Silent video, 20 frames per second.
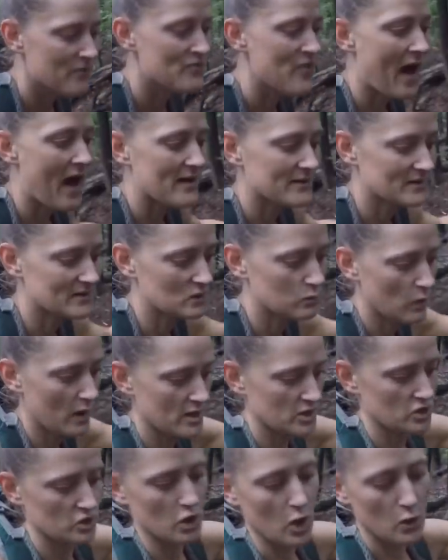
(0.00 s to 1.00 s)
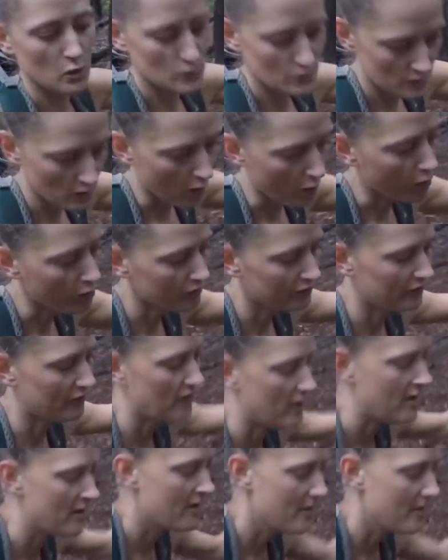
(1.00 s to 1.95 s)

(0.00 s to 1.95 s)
that switch goes off